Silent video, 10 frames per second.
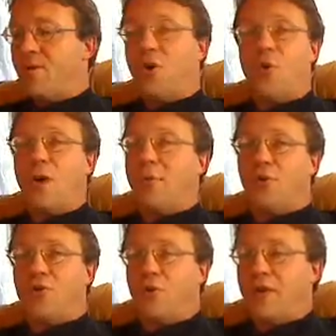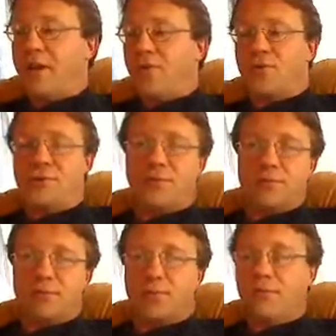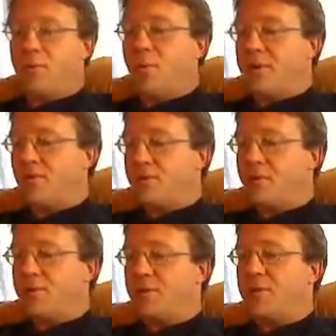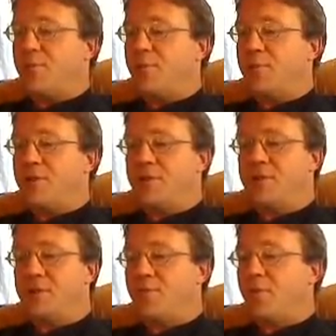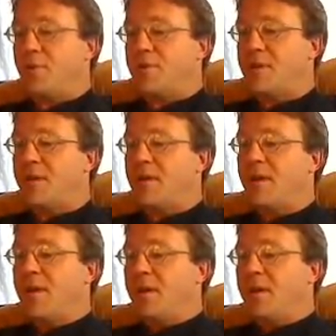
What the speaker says: hablo con ellos, whatever you want to do, as long as you get the prepositions and the pronouns in there.